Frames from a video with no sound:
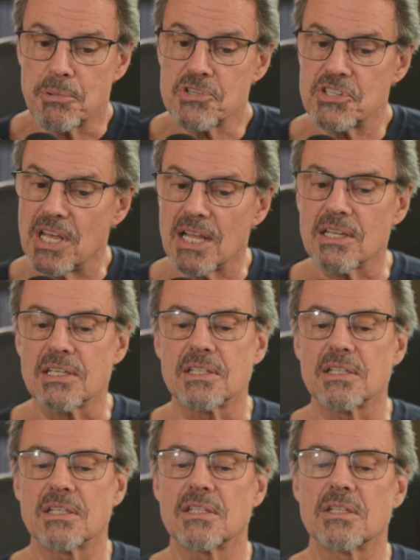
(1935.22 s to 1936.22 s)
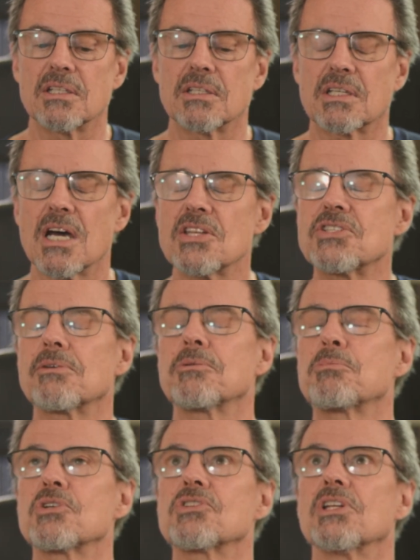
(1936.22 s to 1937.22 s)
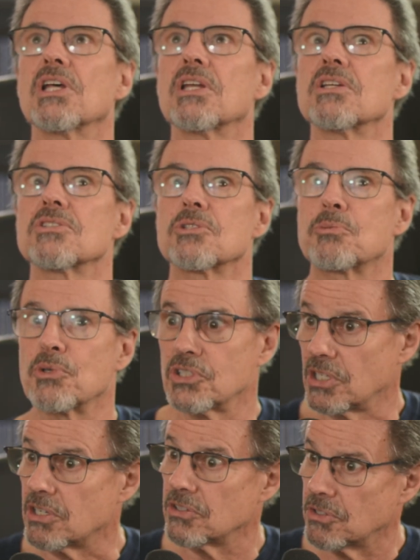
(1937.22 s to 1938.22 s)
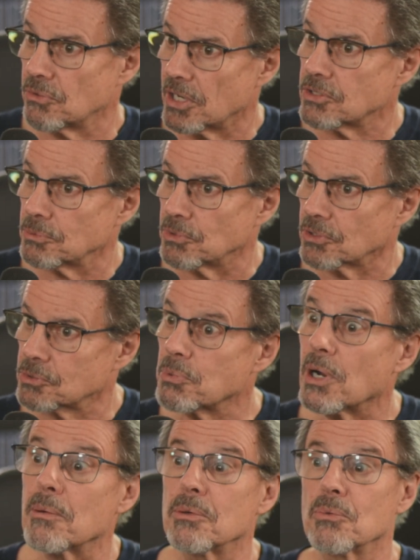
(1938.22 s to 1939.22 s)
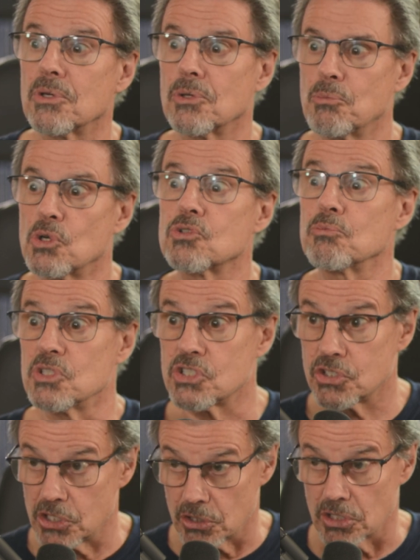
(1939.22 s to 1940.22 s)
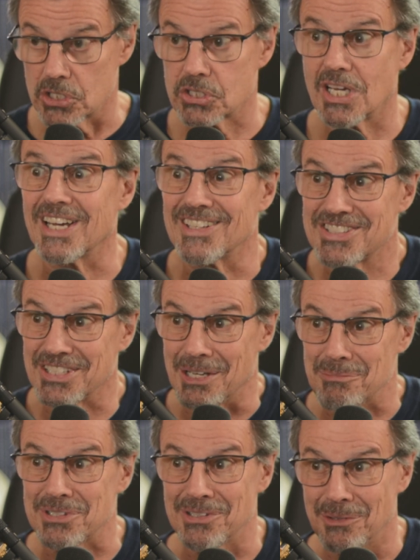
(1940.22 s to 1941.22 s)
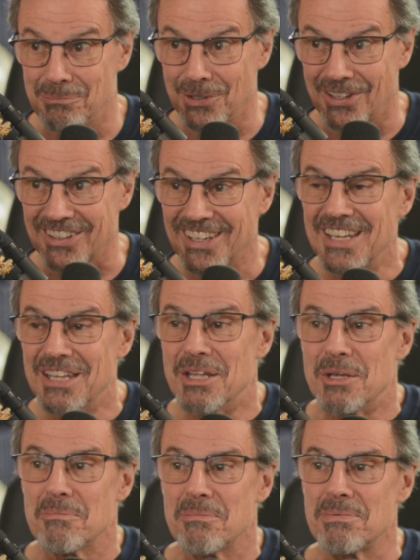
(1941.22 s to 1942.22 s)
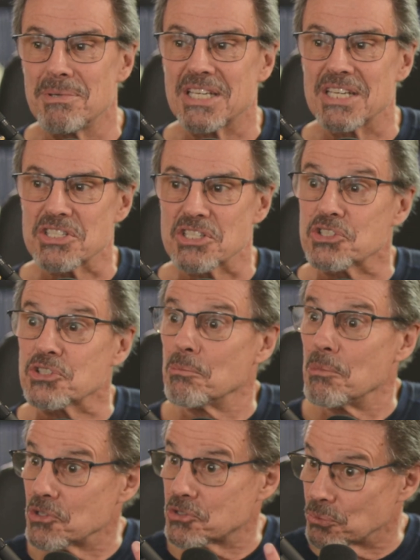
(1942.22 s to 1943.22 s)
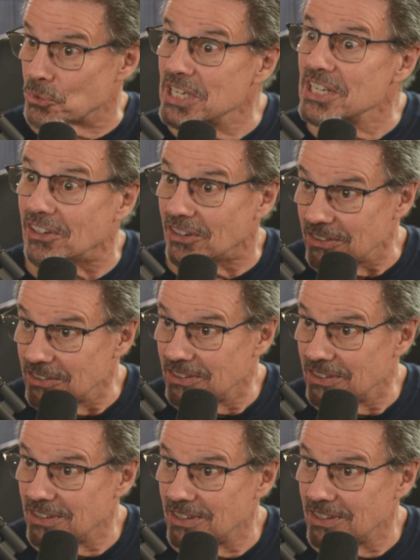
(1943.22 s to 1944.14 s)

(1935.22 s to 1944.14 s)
Personality, the concept of personality as it's presented in the Urantia book is probably one of the most mysterious concepts in the book because it's the most real,